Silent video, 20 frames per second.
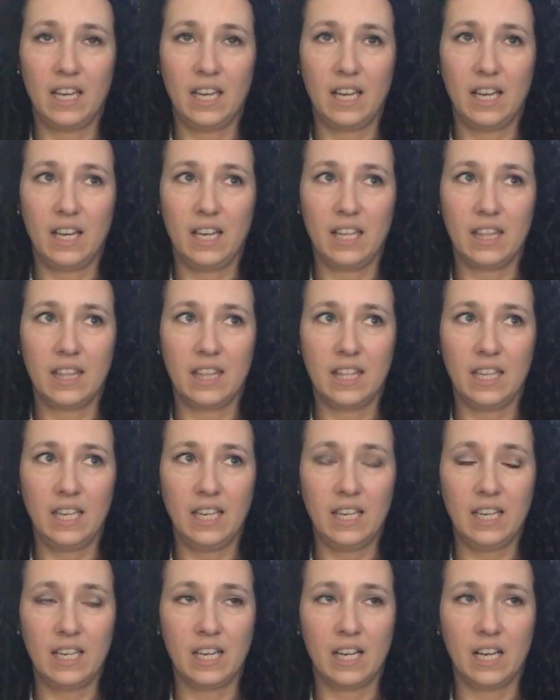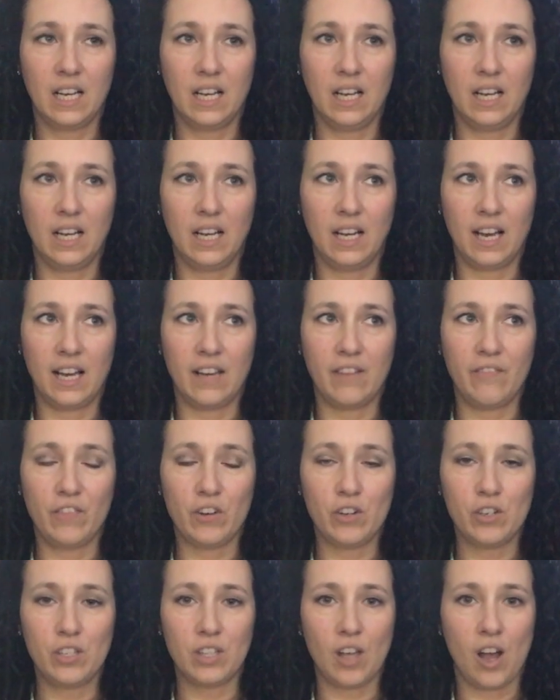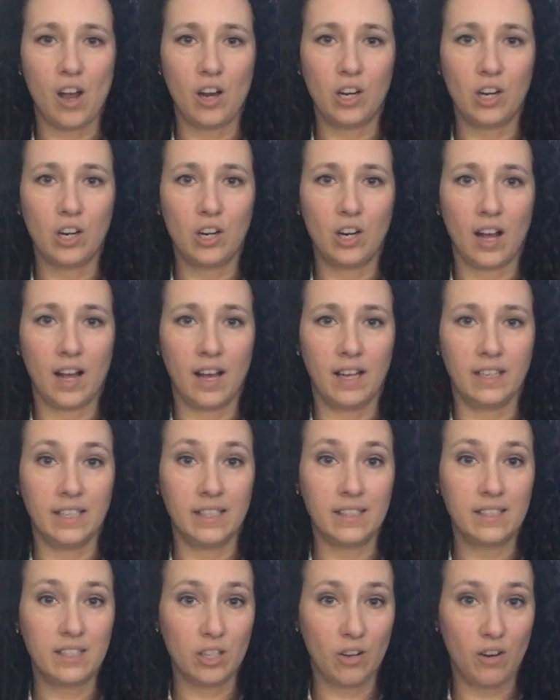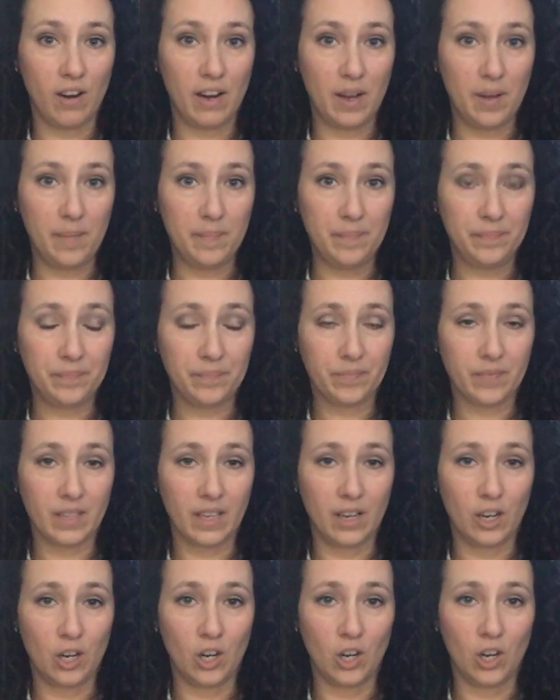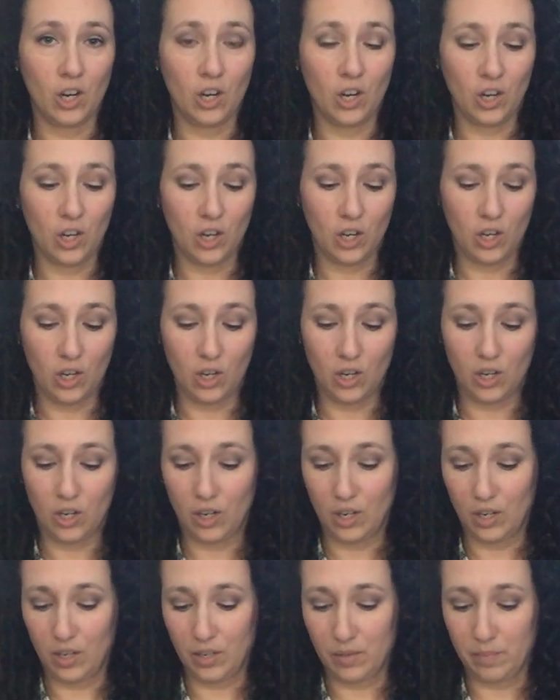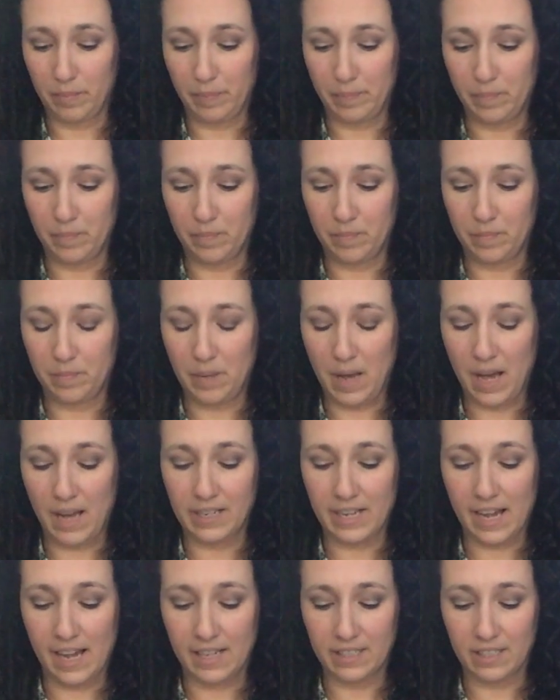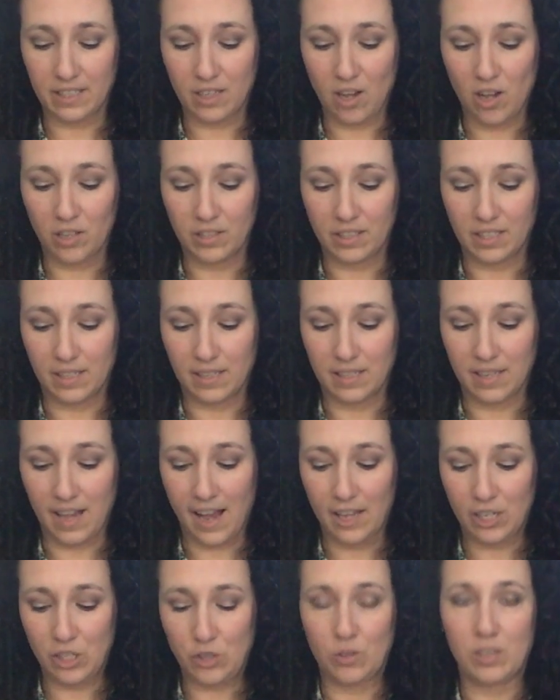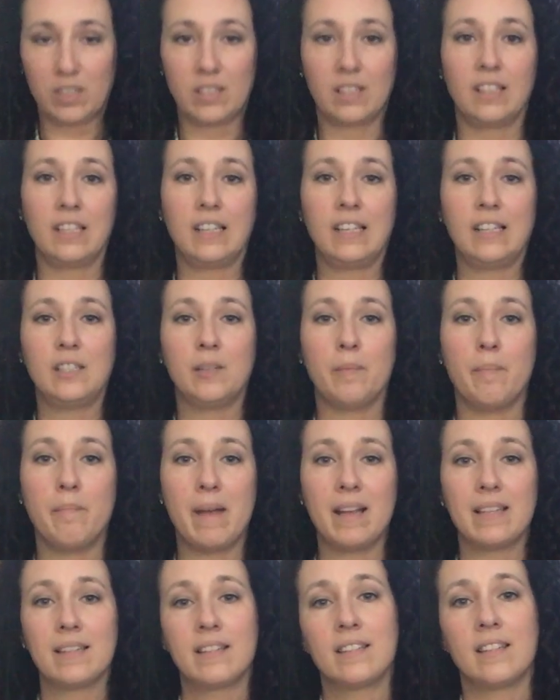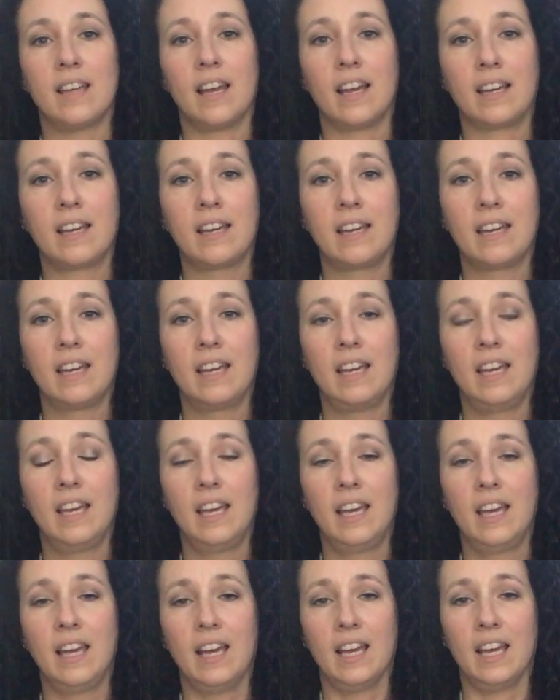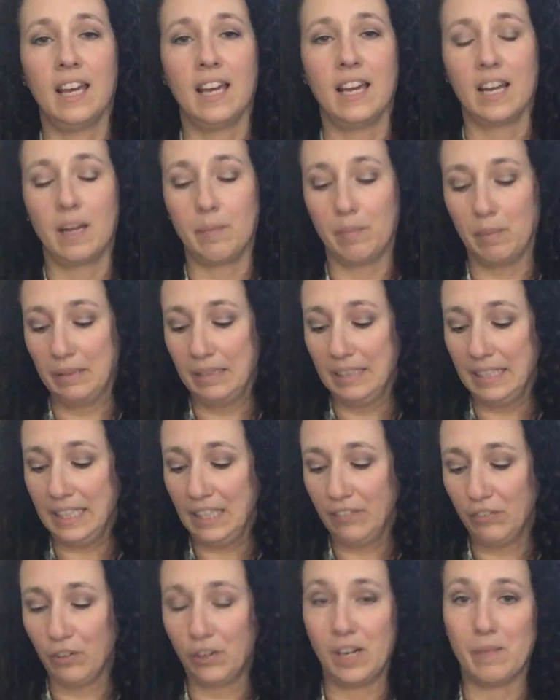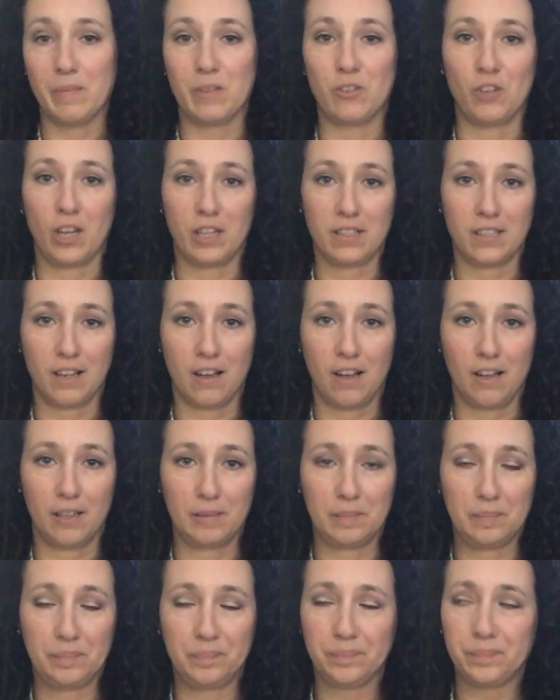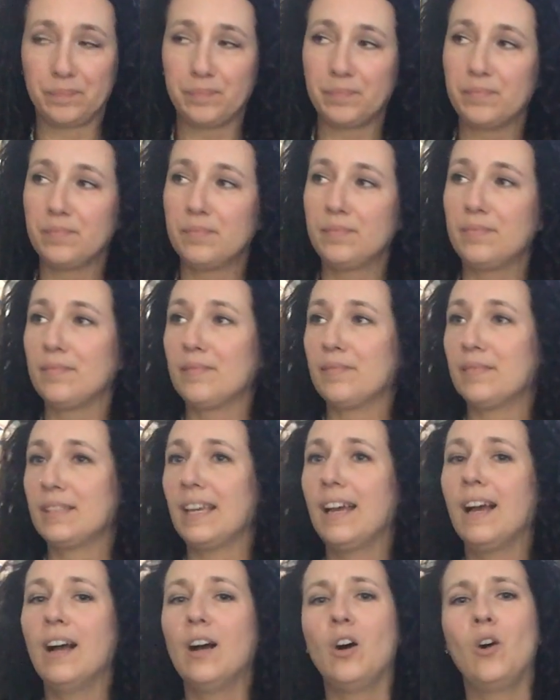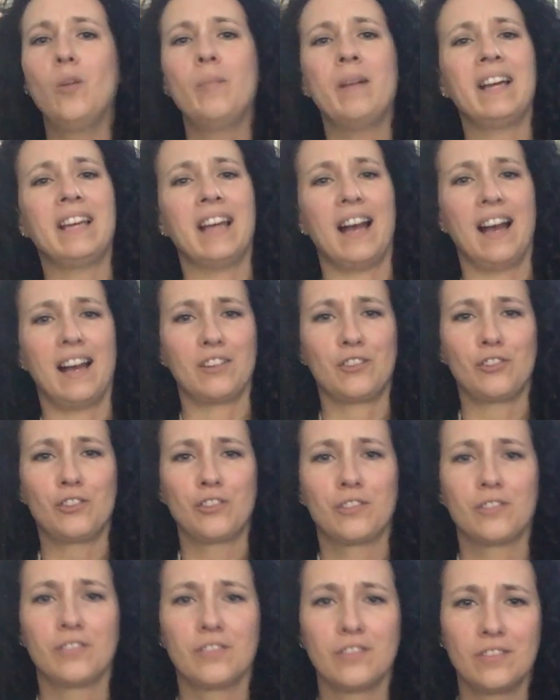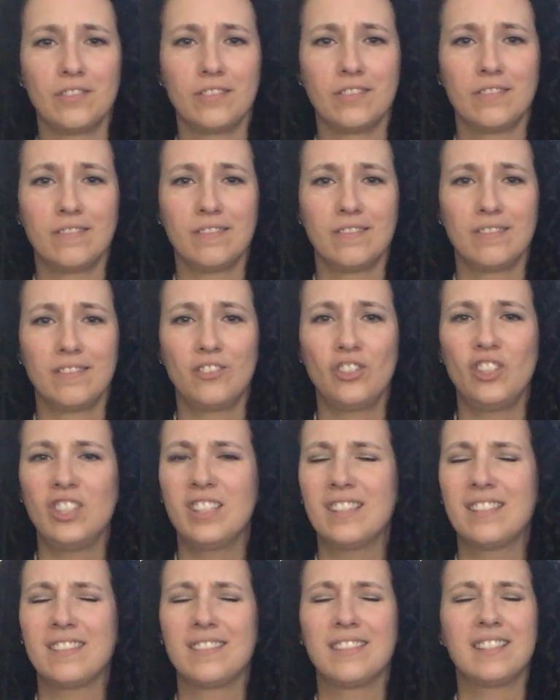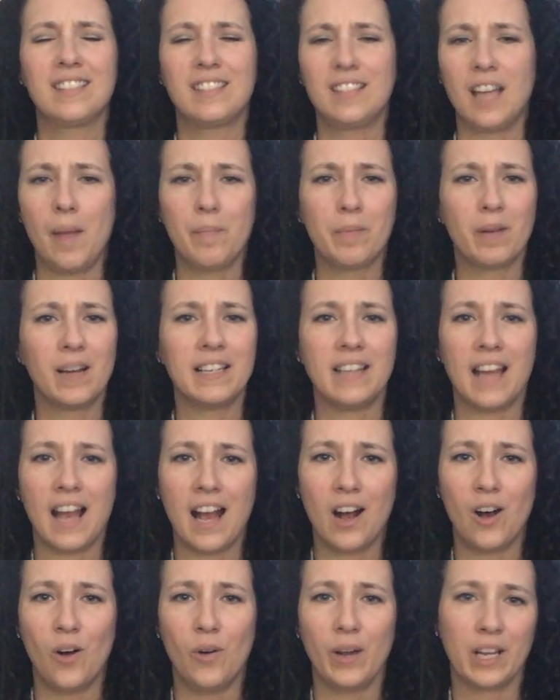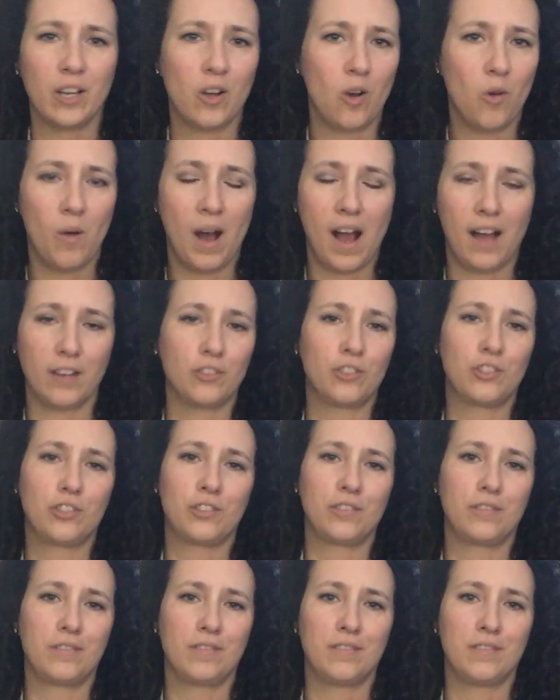I first saw her on Instagram. Her podcast is called Disastrously Domestic, and I believe her name is Jessica. Oh my gosh. Just stop right now and go watch